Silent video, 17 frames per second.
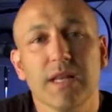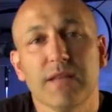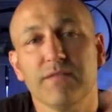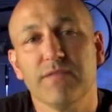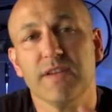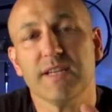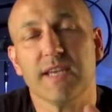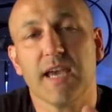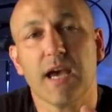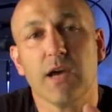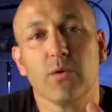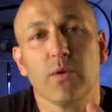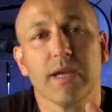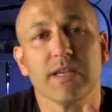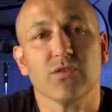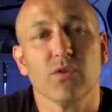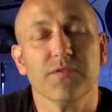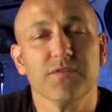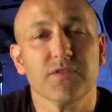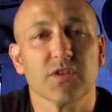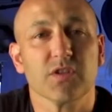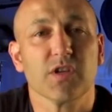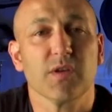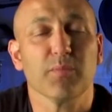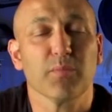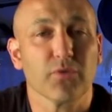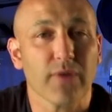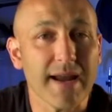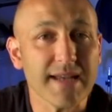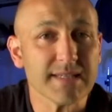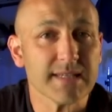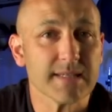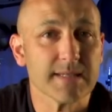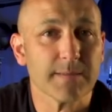Video is often
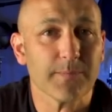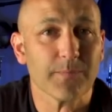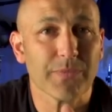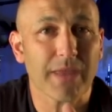compressed,